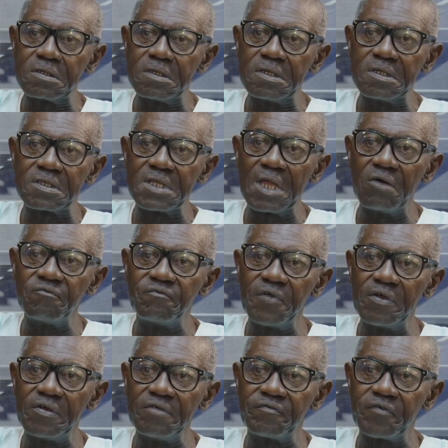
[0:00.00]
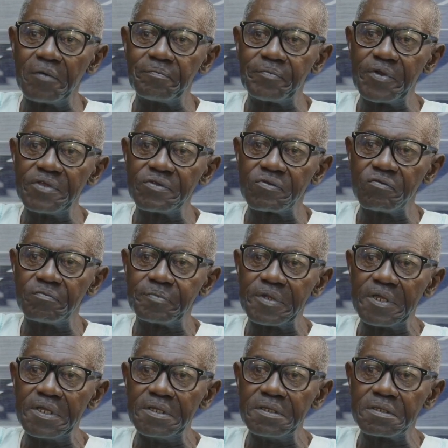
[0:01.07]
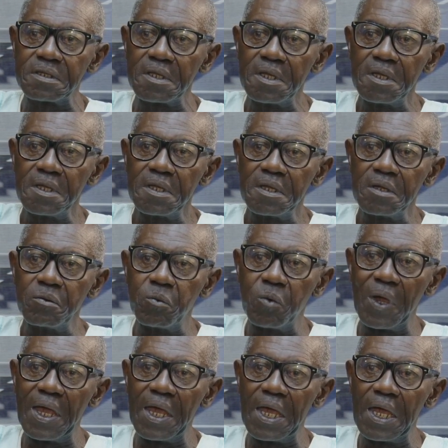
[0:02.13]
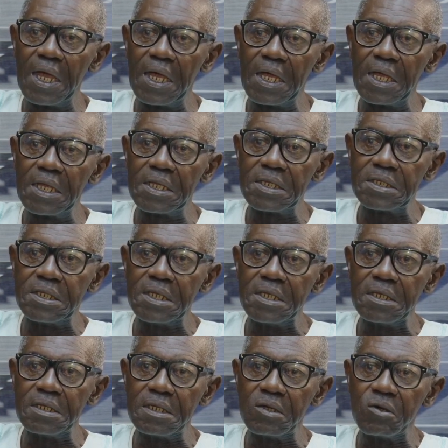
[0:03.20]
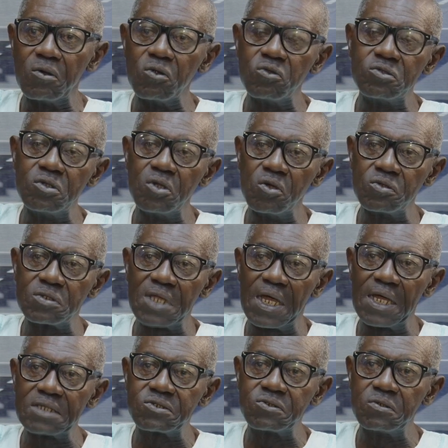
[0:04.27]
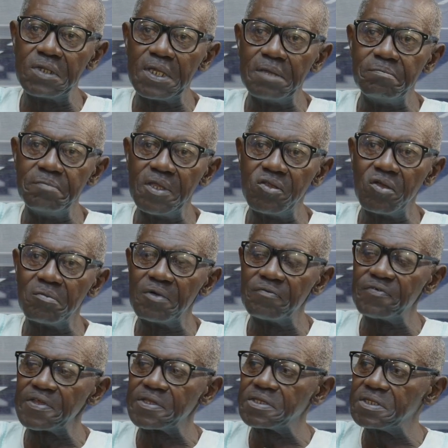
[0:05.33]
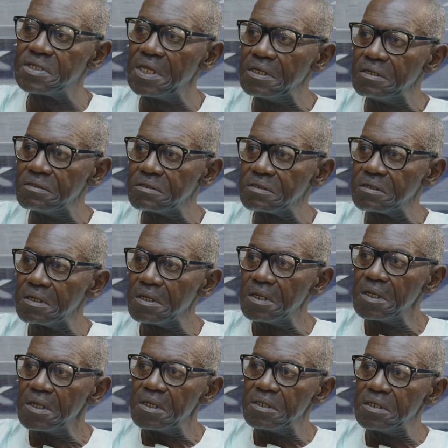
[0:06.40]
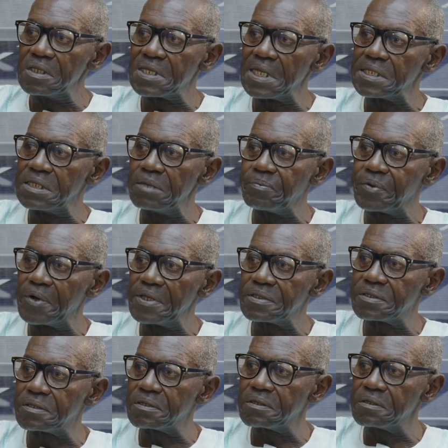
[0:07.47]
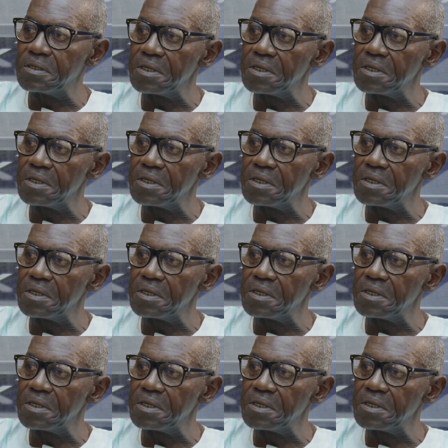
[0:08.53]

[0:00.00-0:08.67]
it's now varying from place to place where the old notes are actually a medium of exchange. This has depressed the